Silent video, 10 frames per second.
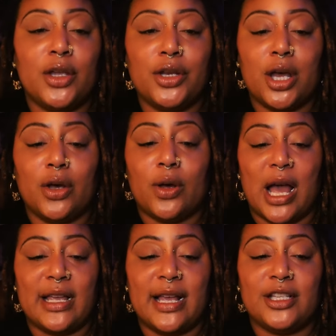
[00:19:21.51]
You know,
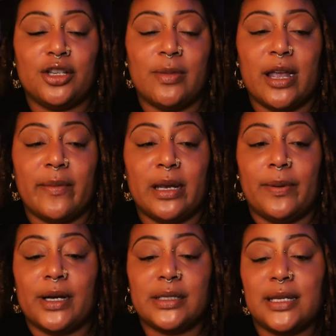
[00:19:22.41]
I guess you may have been a
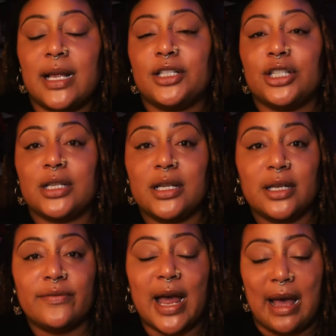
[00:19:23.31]
person that just could
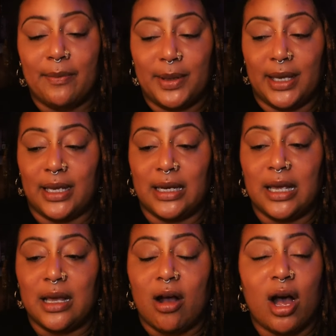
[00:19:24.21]
have not been
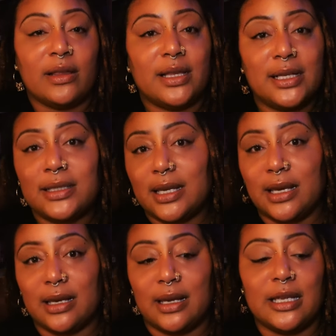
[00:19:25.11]

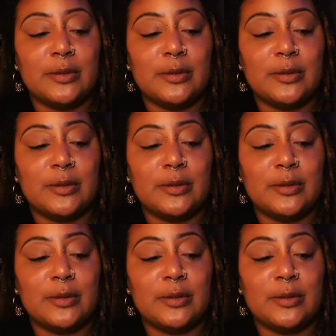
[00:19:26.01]
authentic.